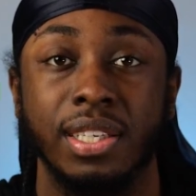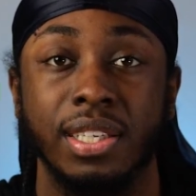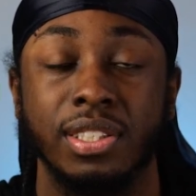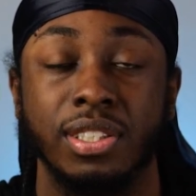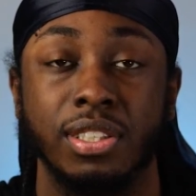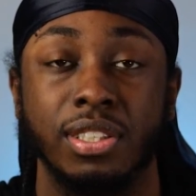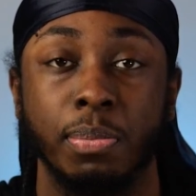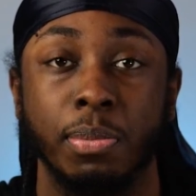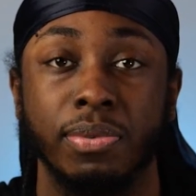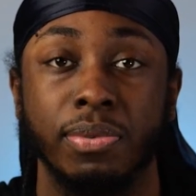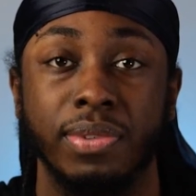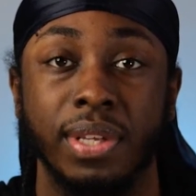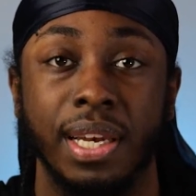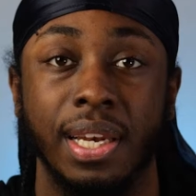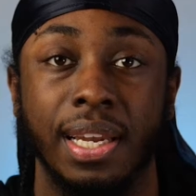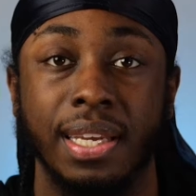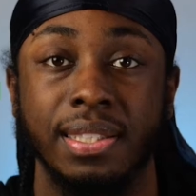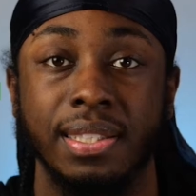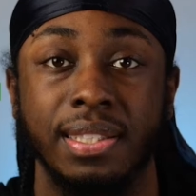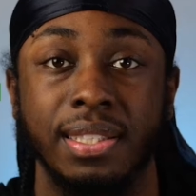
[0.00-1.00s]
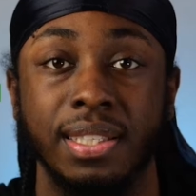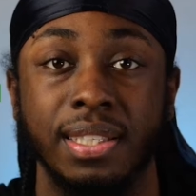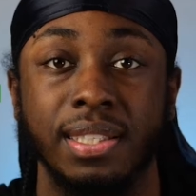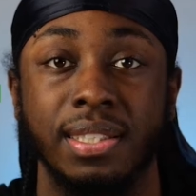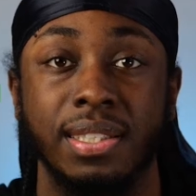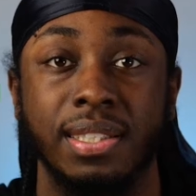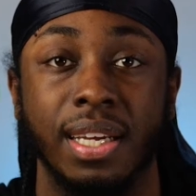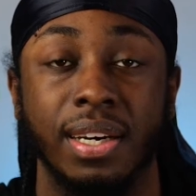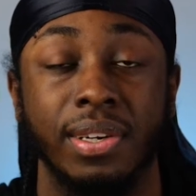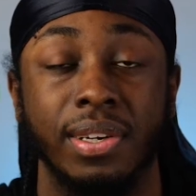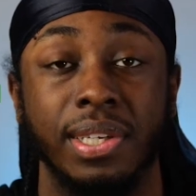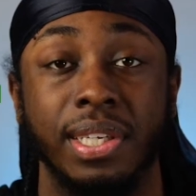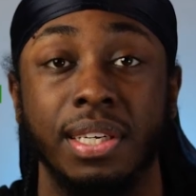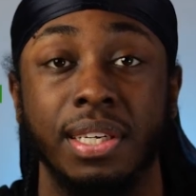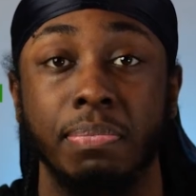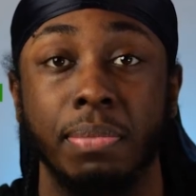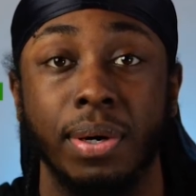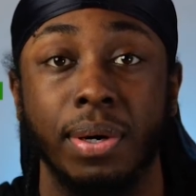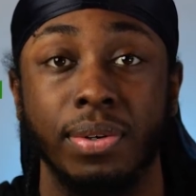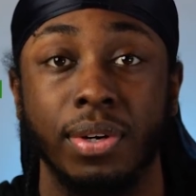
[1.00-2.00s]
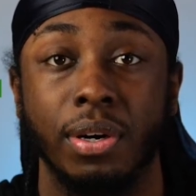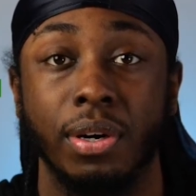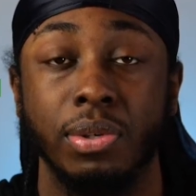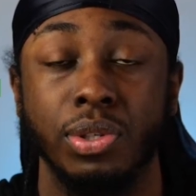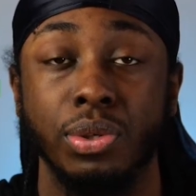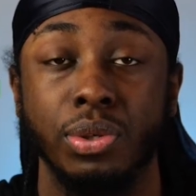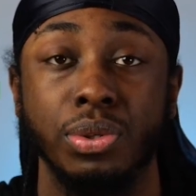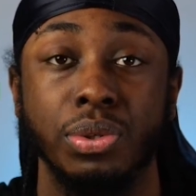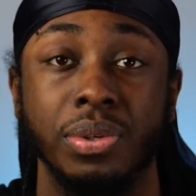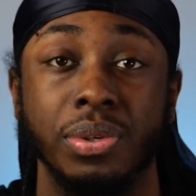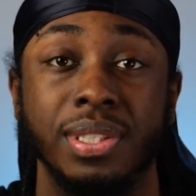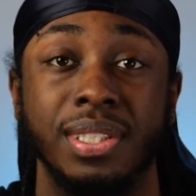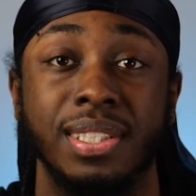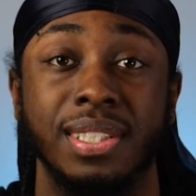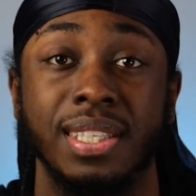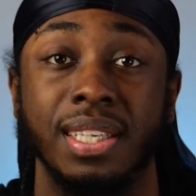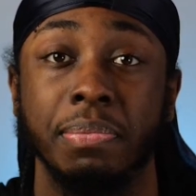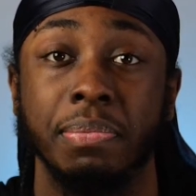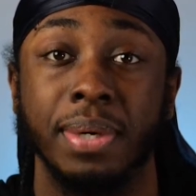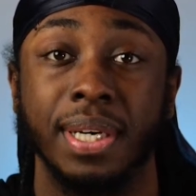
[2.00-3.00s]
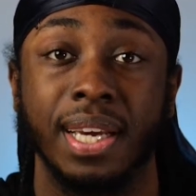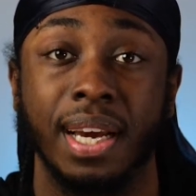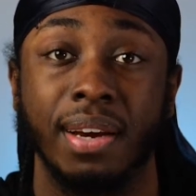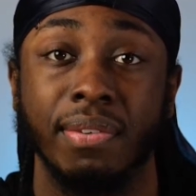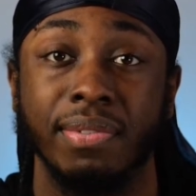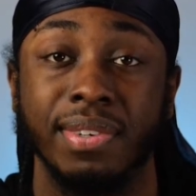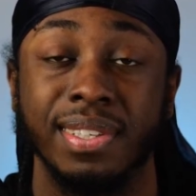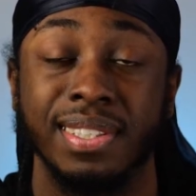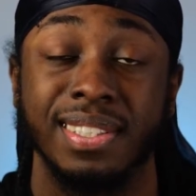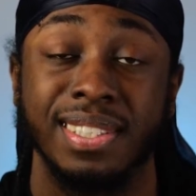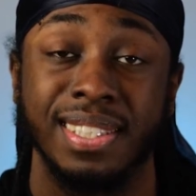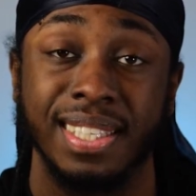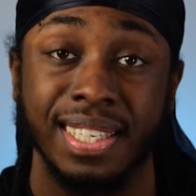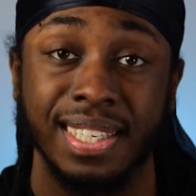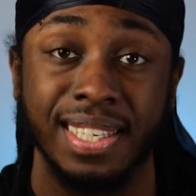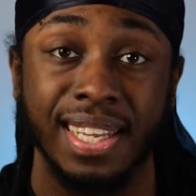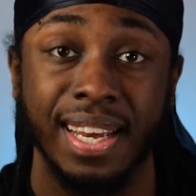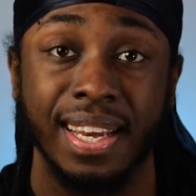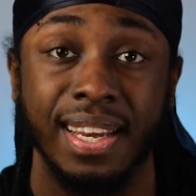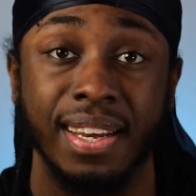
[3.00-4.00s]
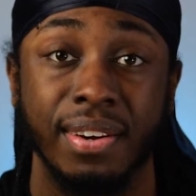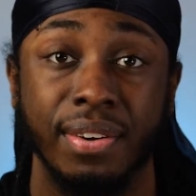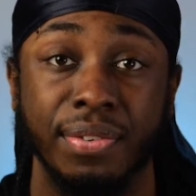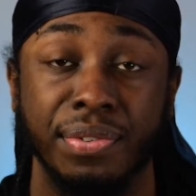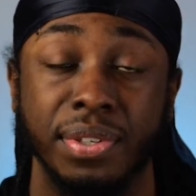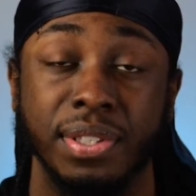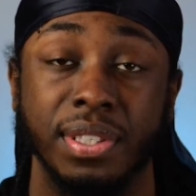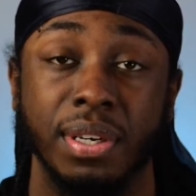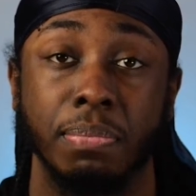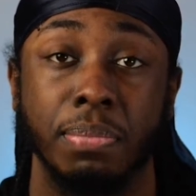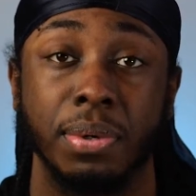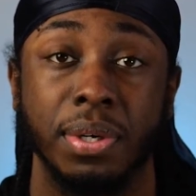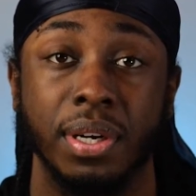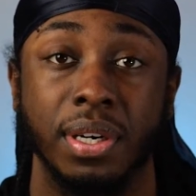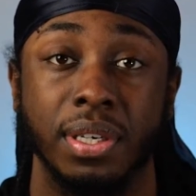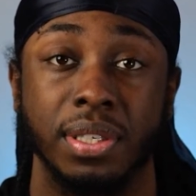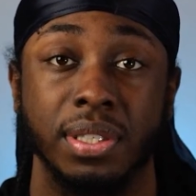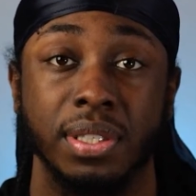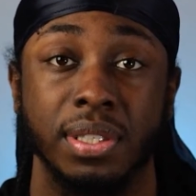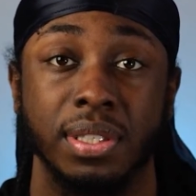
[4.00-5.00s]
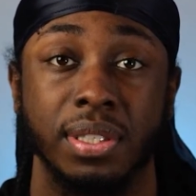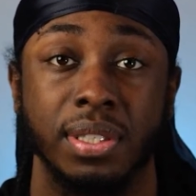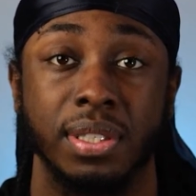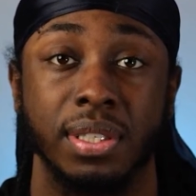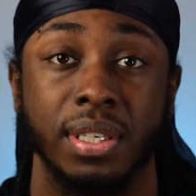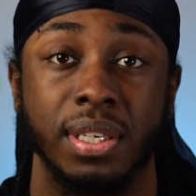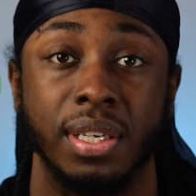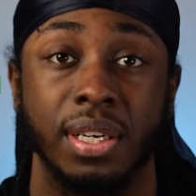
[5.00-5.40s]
some of the lenses that are E-mount are used on cinema cameras today for some productions.